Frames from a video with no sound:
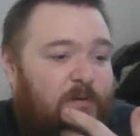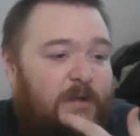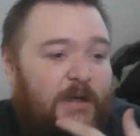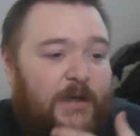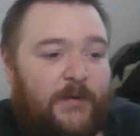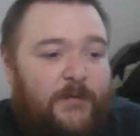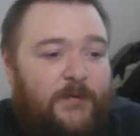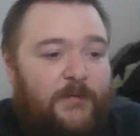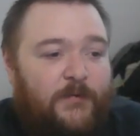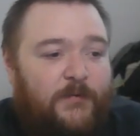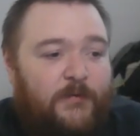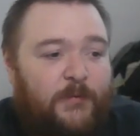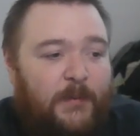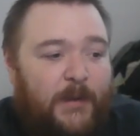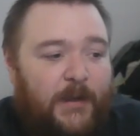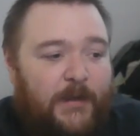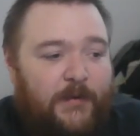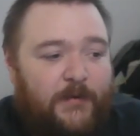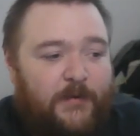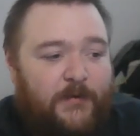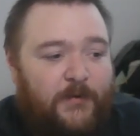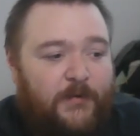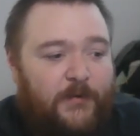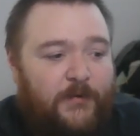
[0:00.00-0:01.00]
down some
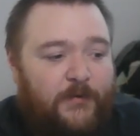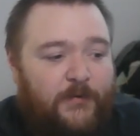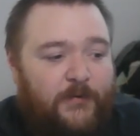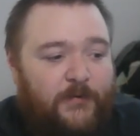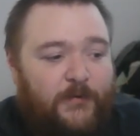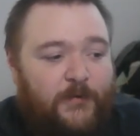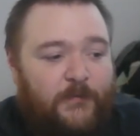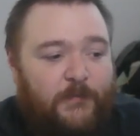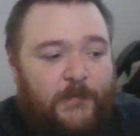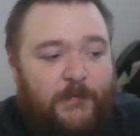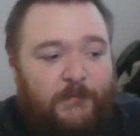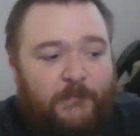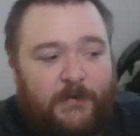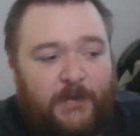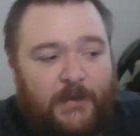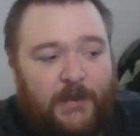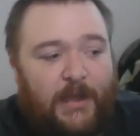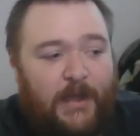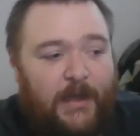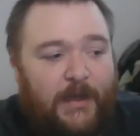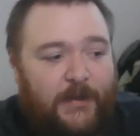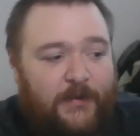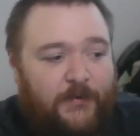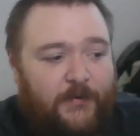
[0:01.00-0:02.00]
end of turn stuff with a
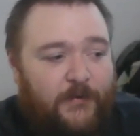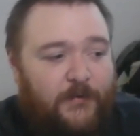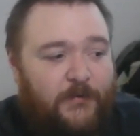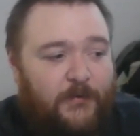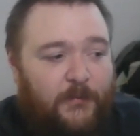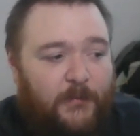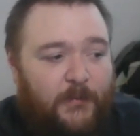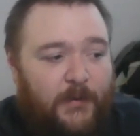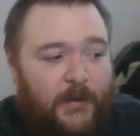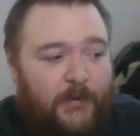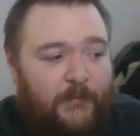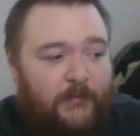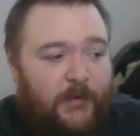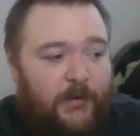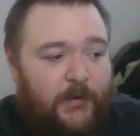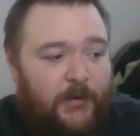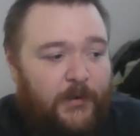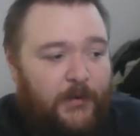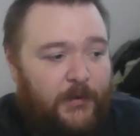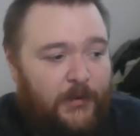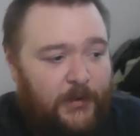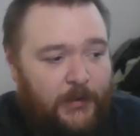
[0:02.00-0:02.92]
Galactus or whatever.